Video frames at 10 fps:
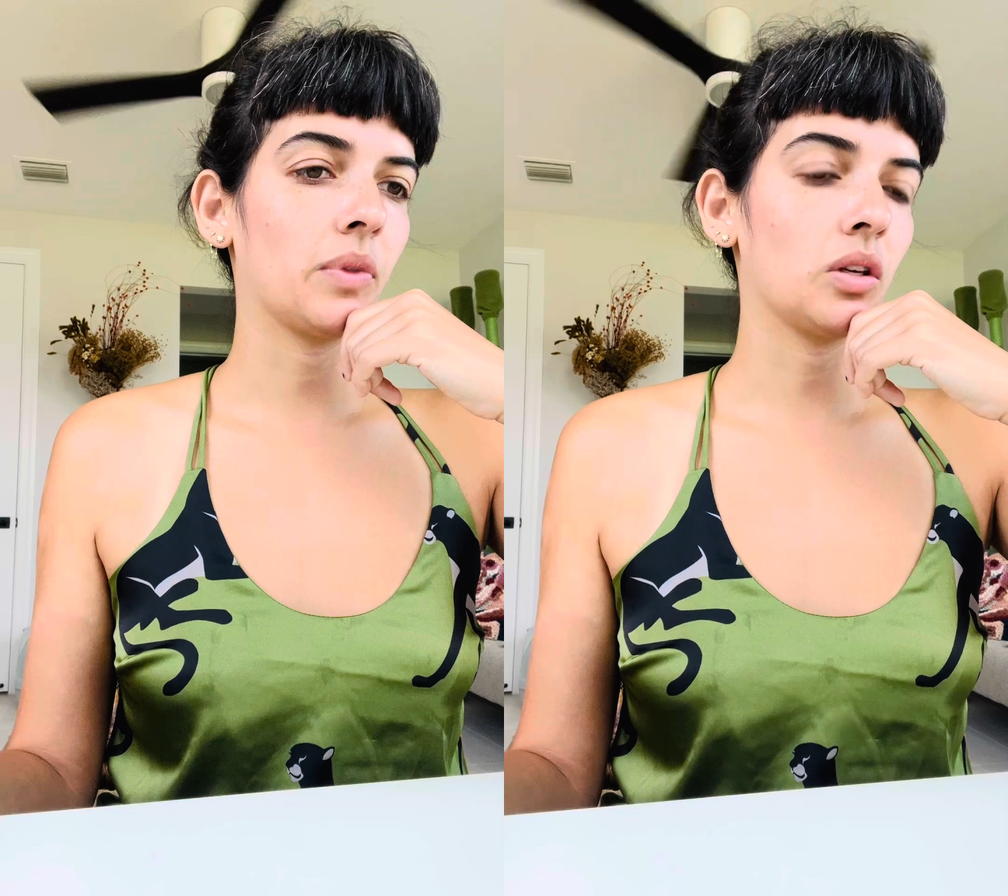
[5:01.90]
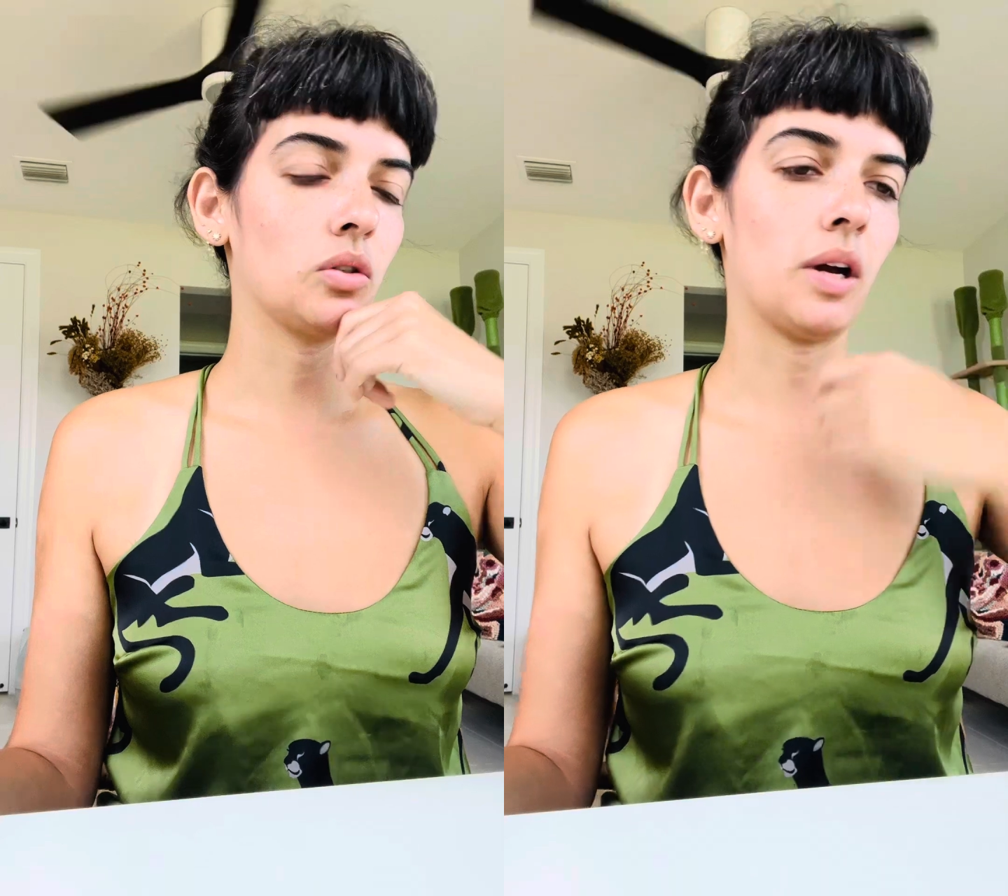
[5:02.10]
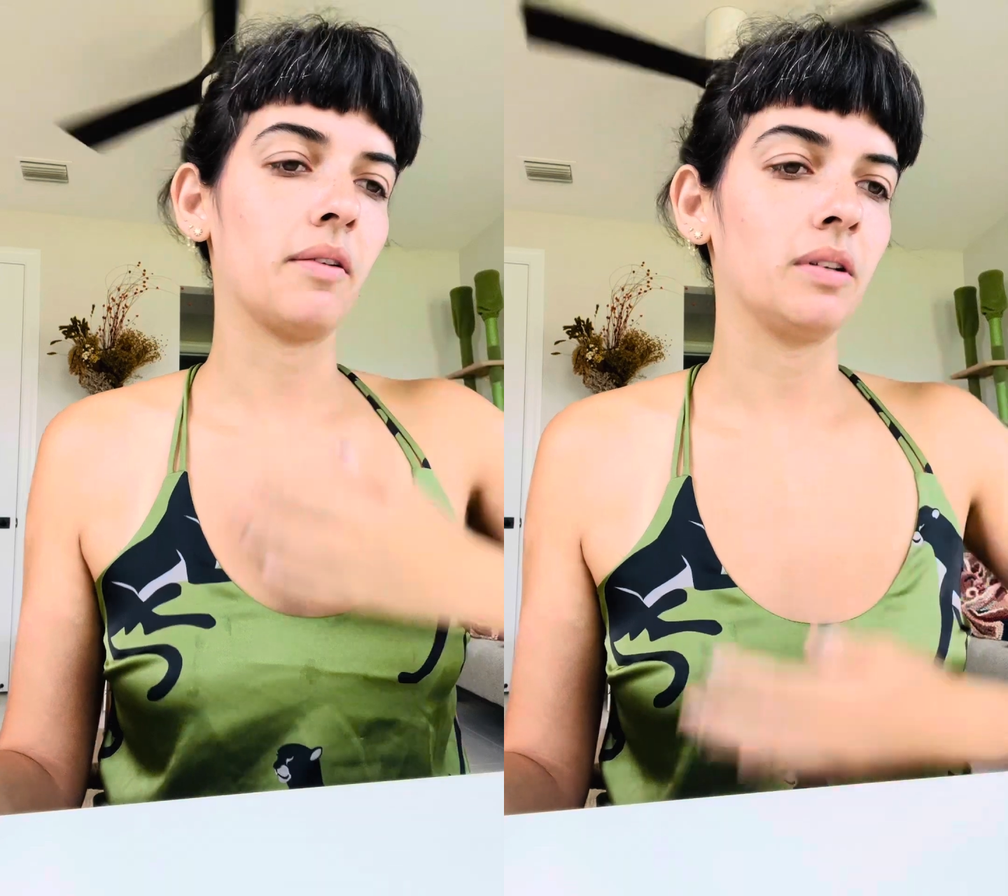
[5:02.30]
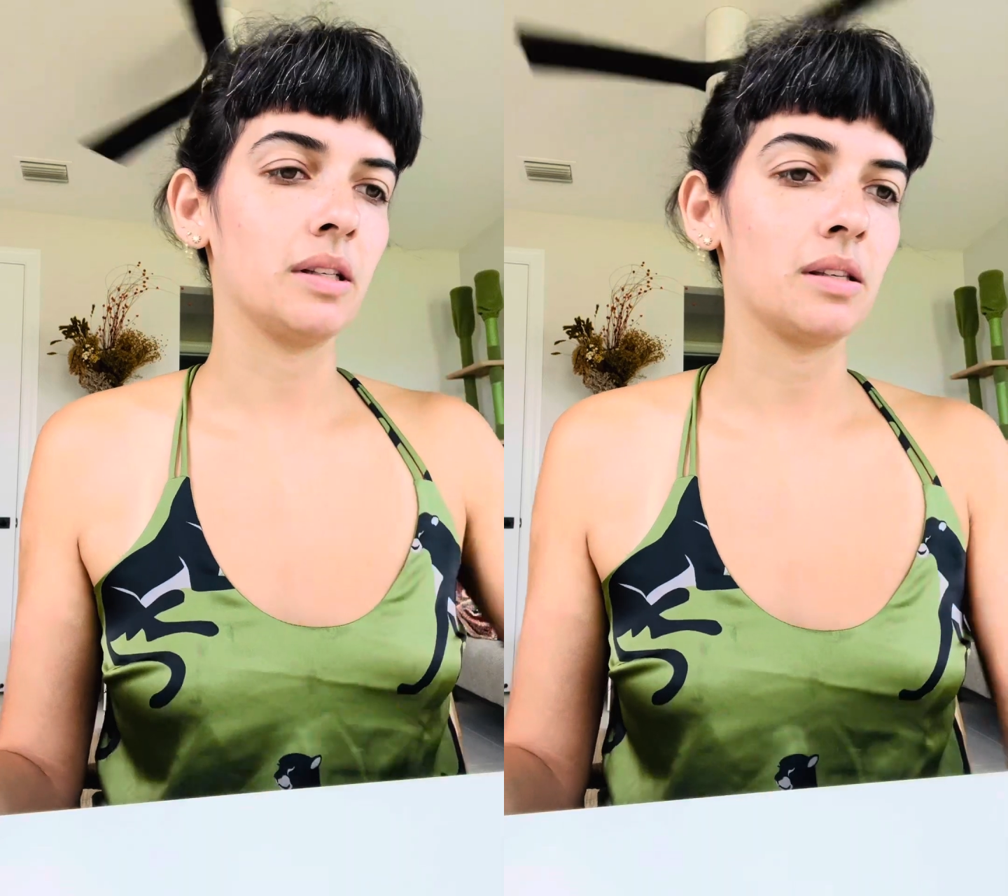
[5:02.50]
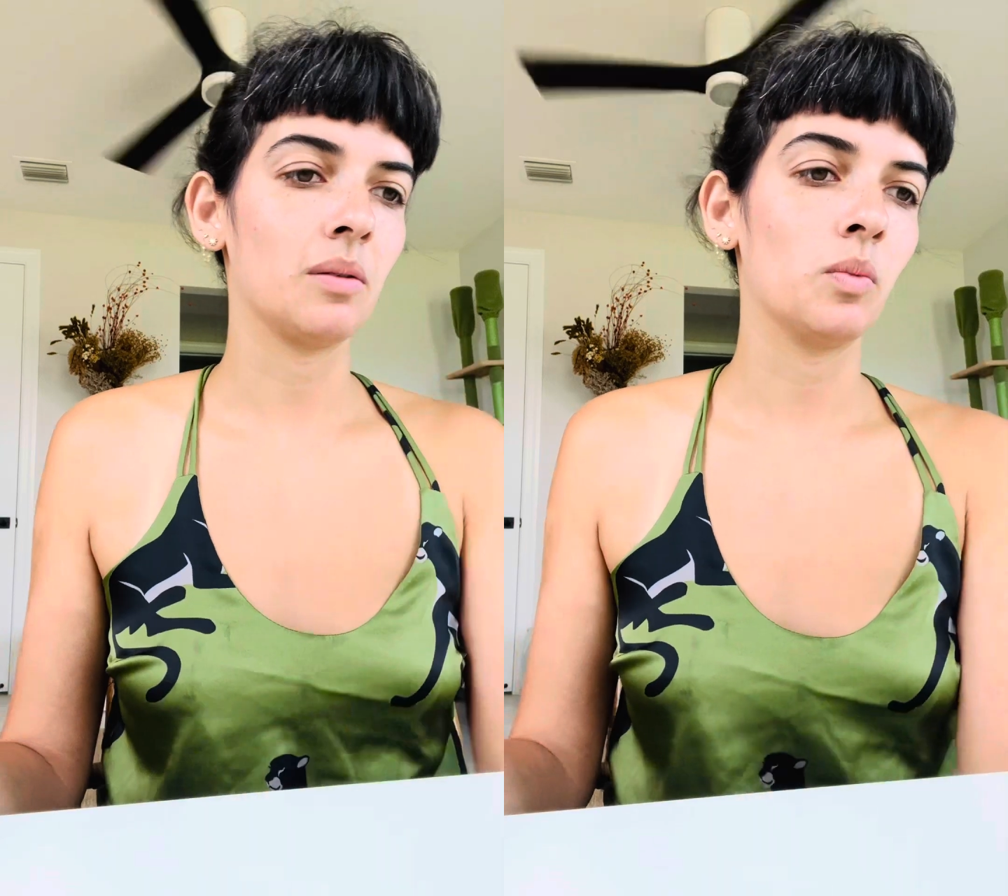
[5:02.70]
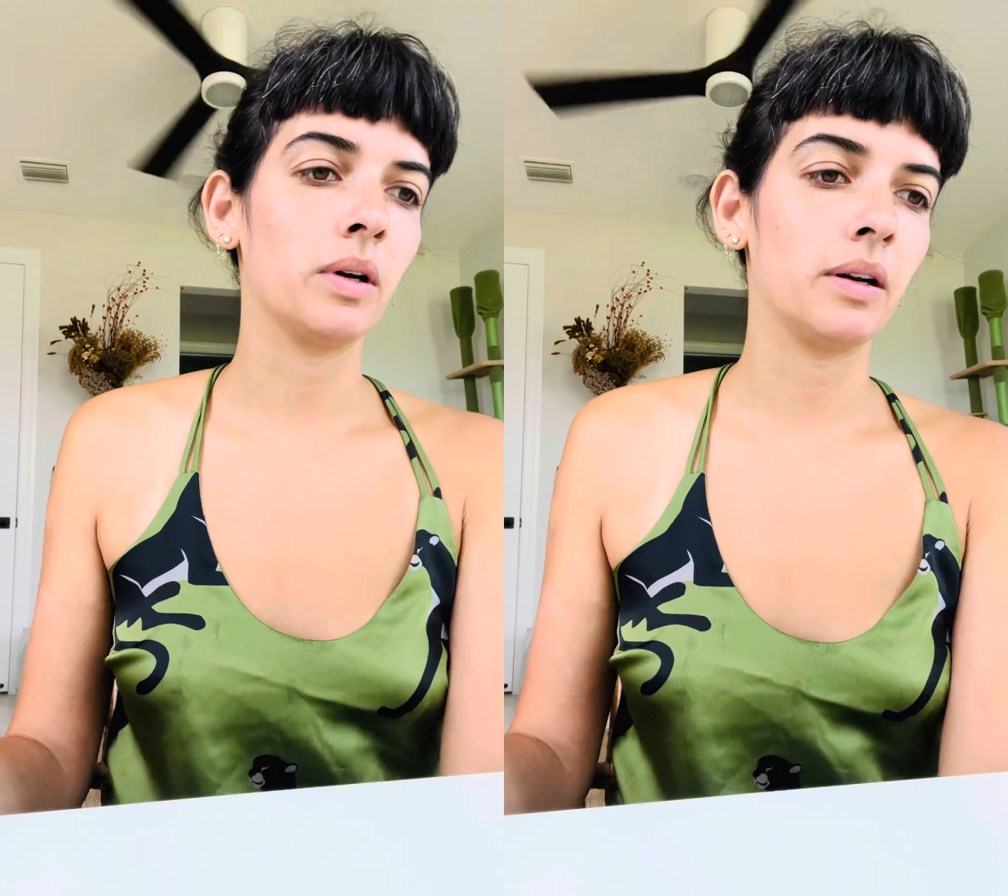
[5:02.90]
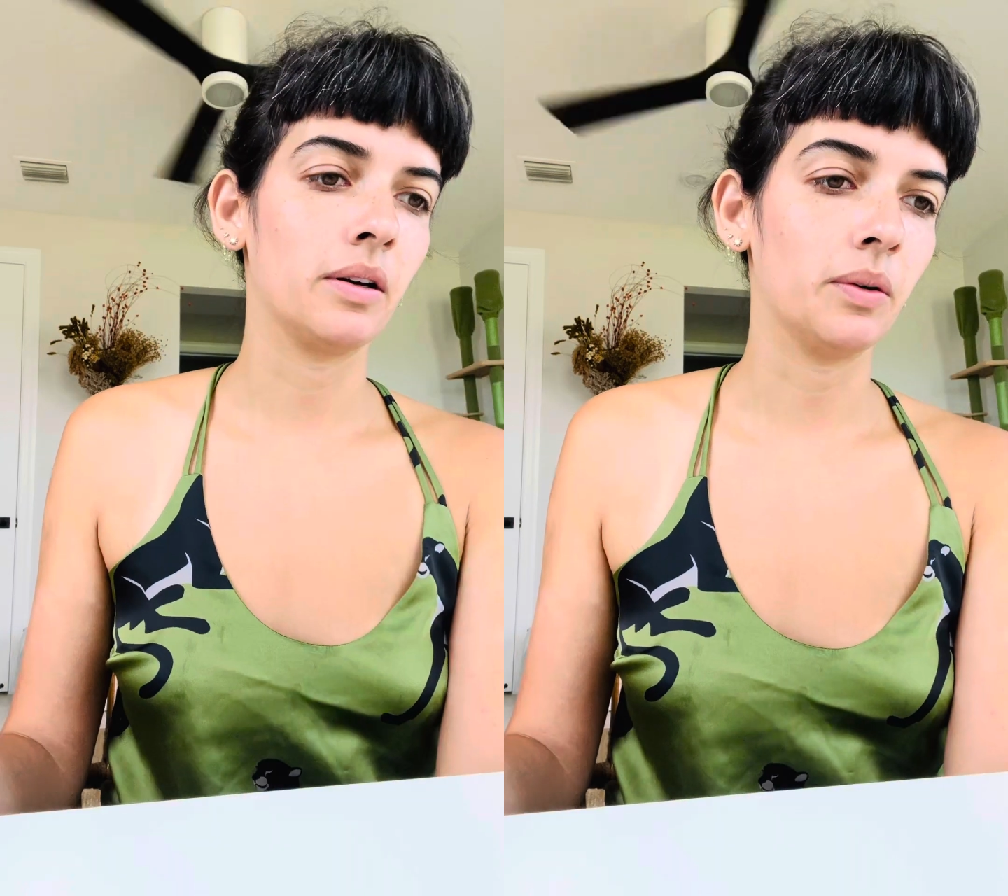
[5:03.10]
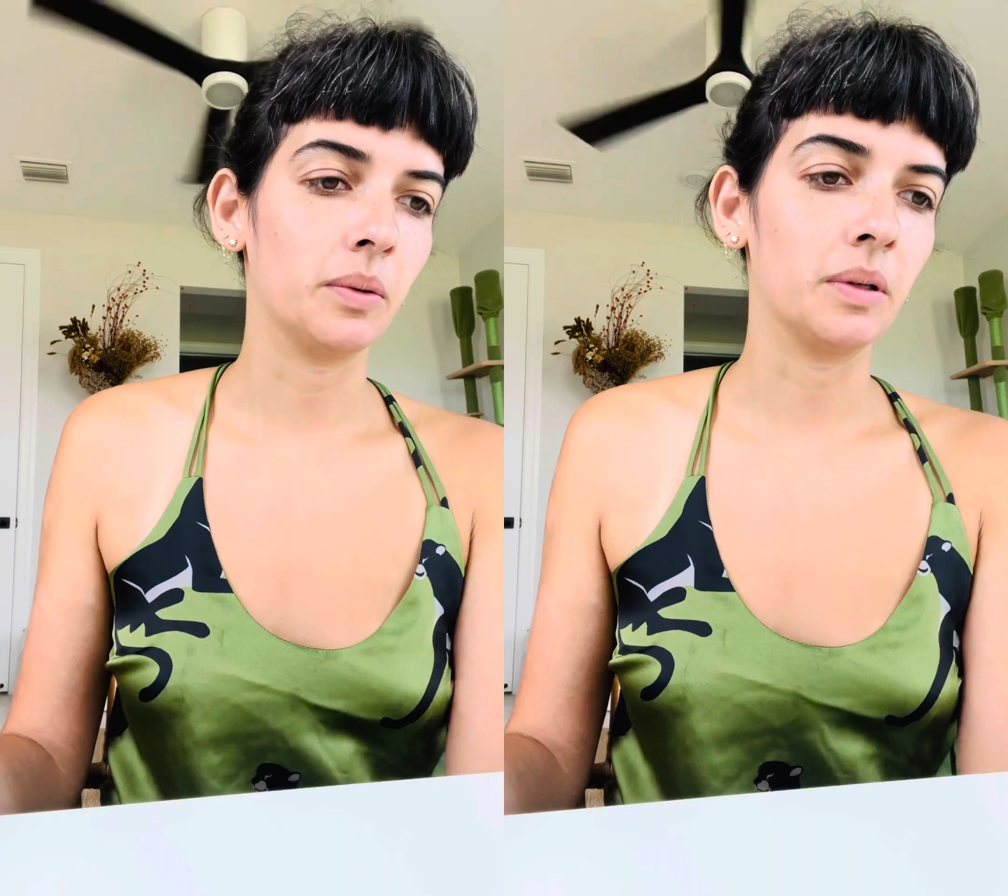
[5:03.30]
traveling
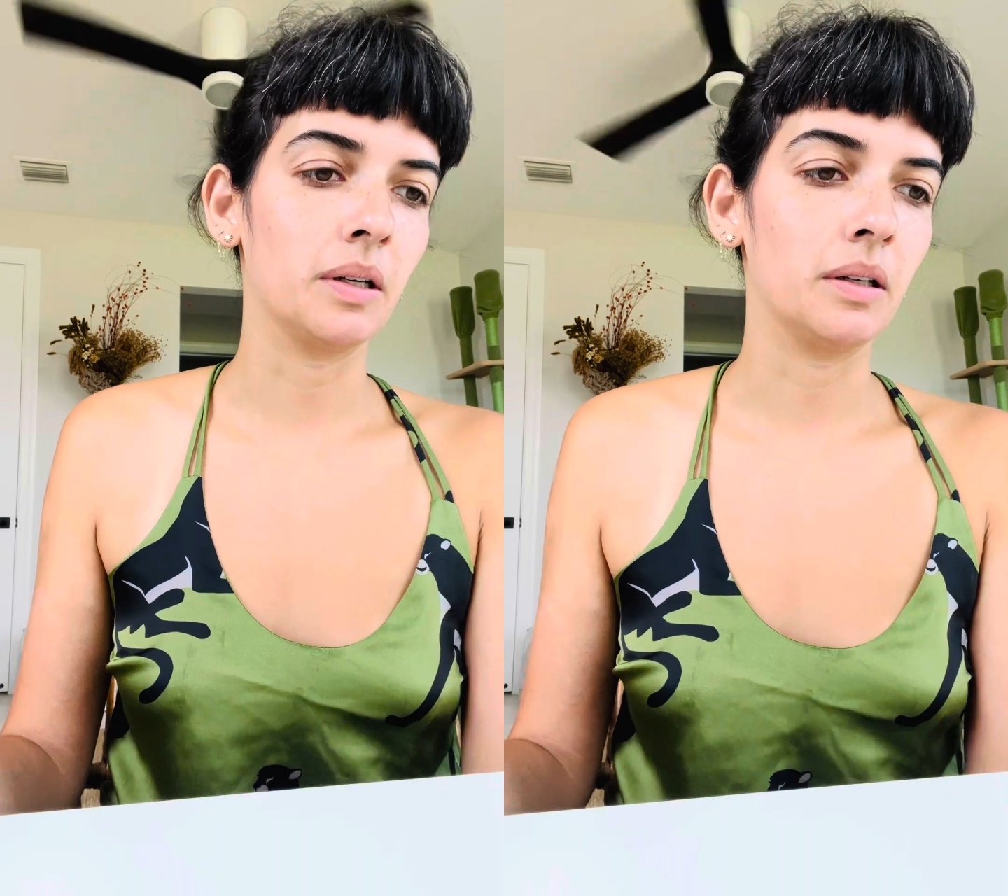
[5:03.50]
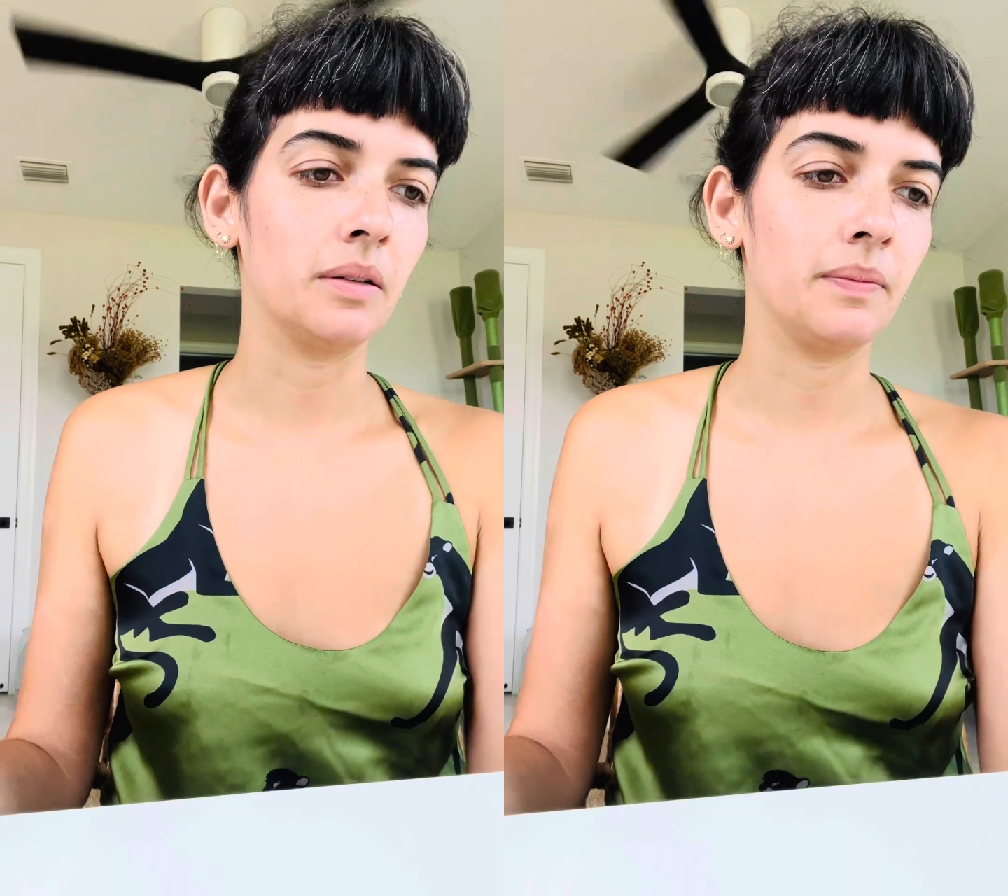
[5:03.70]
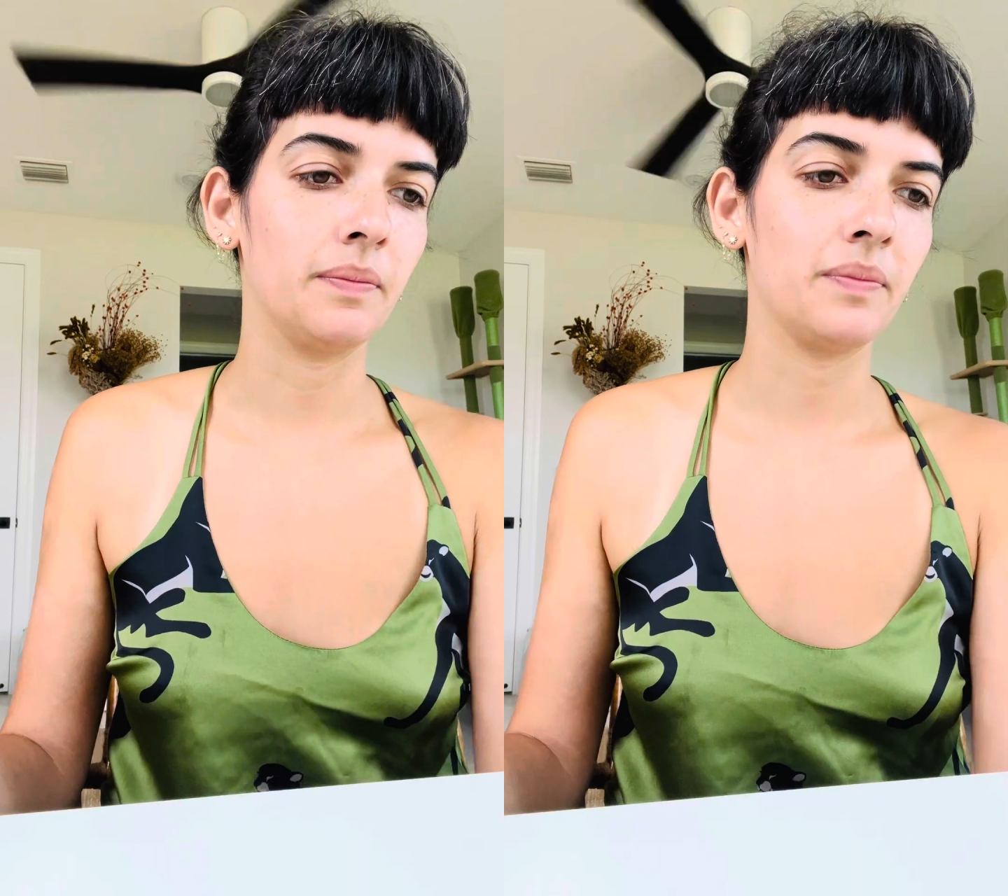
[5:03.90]
somewhere or